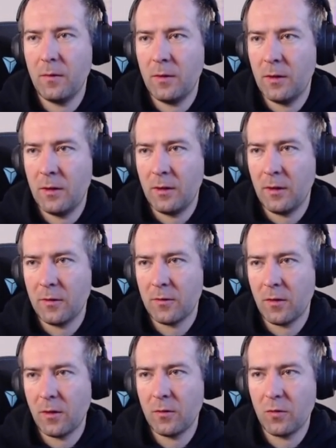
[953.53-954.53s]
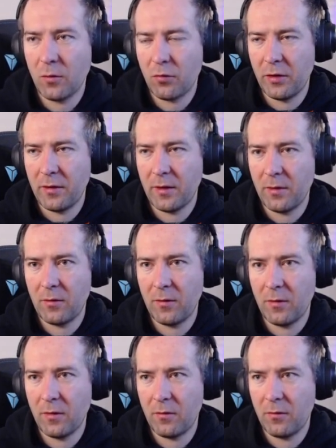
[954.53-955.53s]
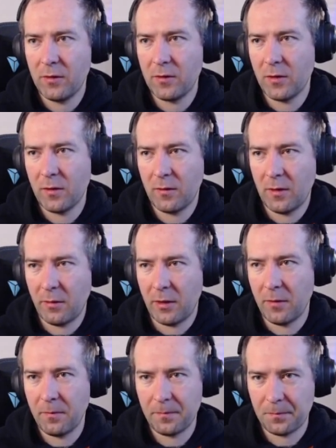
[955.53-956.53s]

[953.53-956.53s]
And let's also print out the result. There we go.